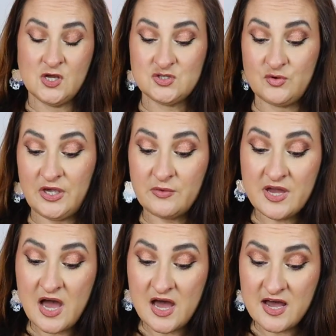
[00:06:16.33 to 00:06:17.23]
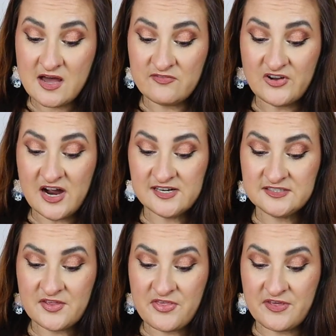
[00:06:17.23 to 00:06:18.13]
So here we have Art
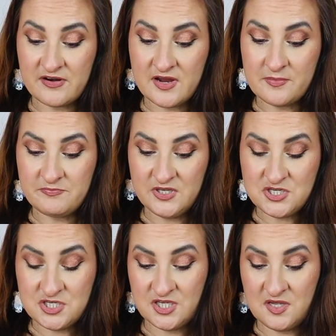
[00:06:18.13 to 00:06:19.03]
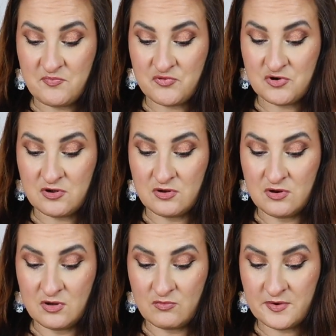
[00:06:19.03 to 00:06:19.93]
Thera Peachy Pro
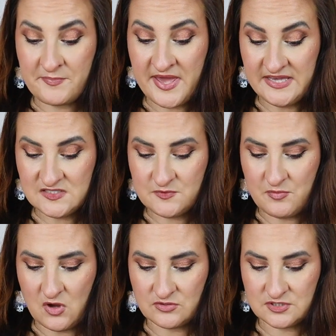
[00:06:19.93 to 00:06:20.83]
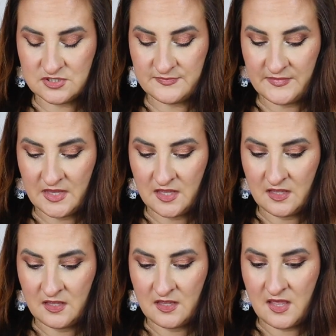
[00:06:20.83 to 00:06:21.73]
Longwear Paint Pot.
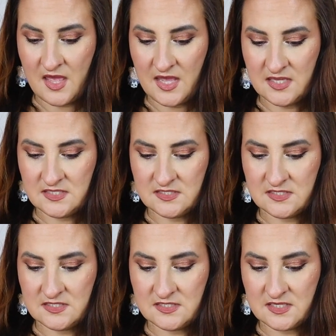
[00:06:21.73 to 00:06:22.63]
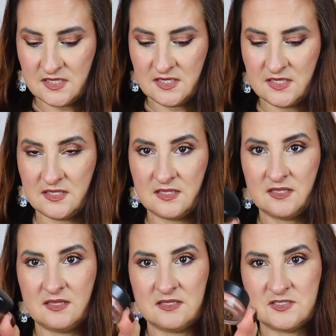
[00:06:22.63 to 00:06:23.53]
And
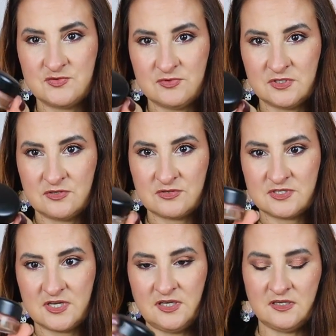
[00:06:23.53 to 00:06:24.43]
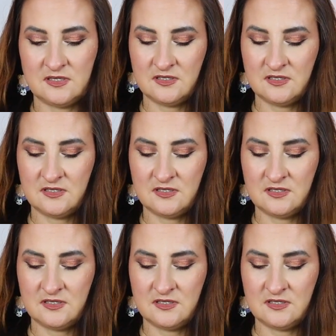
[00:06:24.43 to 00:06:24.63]
this is what it looks like.